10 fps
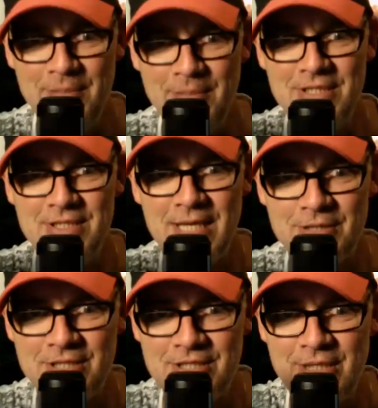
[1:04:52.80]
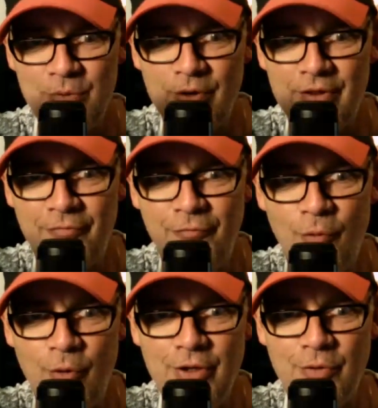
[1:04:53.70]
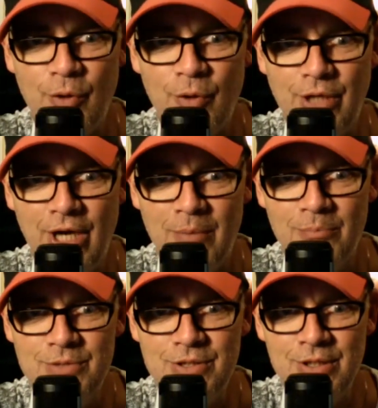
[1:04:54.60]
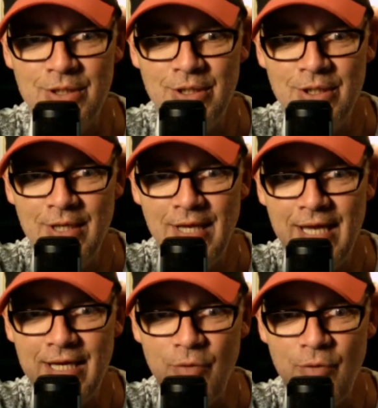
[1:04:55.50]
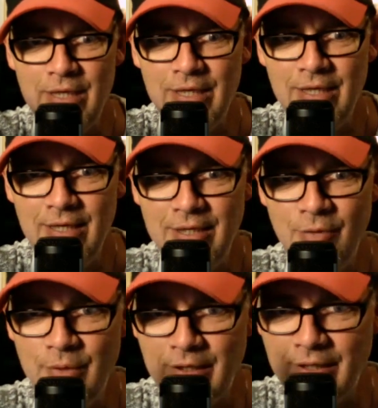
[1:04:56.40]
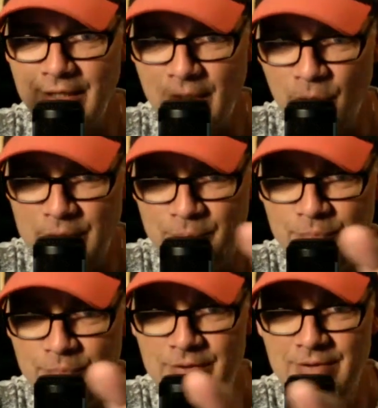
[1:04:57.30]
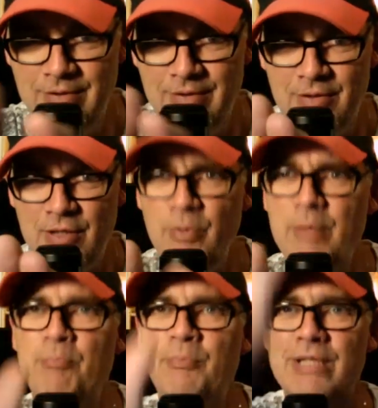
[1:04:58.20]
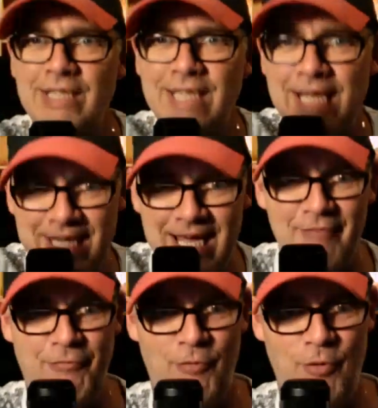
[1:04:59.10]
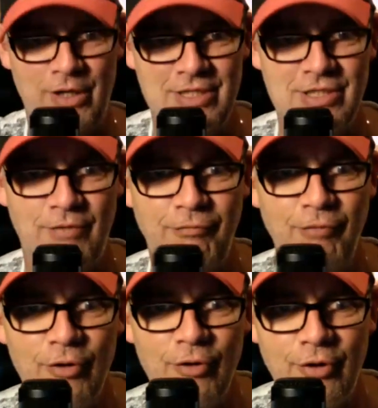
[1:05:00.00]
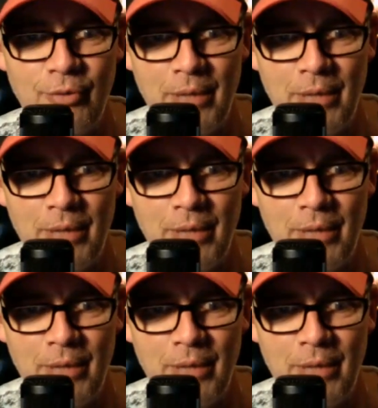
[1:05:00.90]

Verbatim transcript: steps to yes. see where the fork in the road comes. Yeah. And can we can we can we can we delay that fork until further by